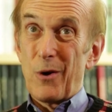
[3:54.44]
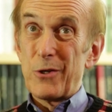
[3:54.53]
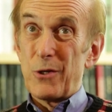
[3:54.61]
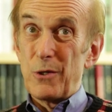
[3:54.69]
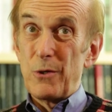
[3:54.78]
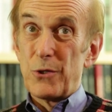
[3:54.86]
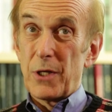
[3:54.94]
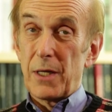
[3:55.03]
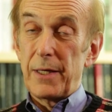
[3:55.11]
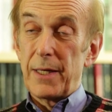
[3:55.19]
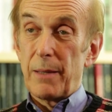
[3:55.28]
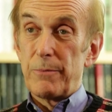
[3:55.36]
They're also used
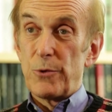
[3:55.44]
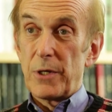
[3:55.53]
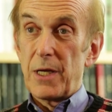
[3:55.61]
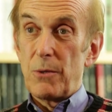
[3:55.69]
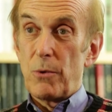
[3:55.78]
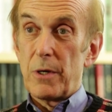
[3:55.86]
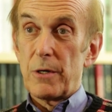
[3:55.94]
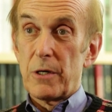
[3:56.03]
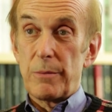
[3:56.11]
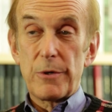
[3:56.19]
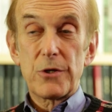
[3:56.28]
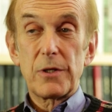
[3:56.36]
to clean up drinking
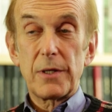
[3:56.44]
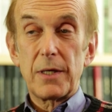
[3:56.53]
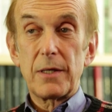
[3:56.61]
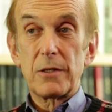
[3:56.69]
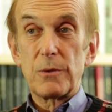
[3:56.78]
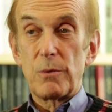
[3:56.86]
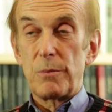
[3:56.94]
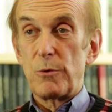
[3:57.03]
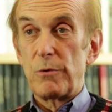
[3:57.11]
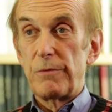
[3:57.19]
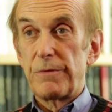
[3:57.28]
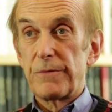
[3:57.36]
water commercially to
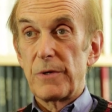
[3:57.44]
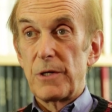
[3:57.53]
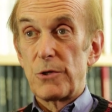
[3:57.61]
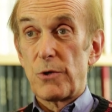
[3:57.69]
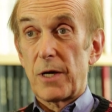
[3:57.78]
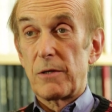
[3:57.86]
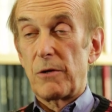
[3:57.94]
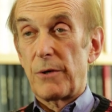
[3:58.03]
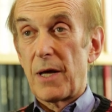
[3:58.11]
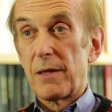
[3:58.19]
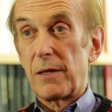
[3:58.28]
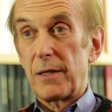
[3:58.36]
remove
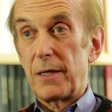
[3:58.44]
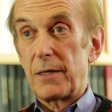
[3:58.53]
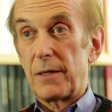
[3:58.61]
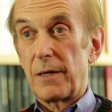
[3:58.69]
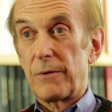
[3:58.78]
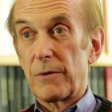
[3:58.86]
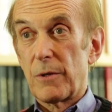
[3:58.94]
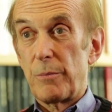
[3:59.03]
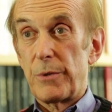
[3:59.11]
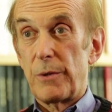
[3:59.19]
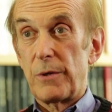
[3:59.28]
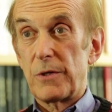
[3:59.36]
trichloroethylene and other
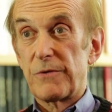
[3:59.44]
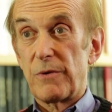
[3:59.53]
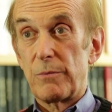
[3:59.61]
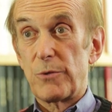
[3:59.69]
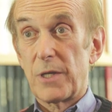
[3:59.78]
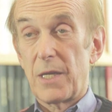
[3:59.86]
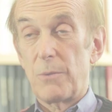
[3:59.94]
components from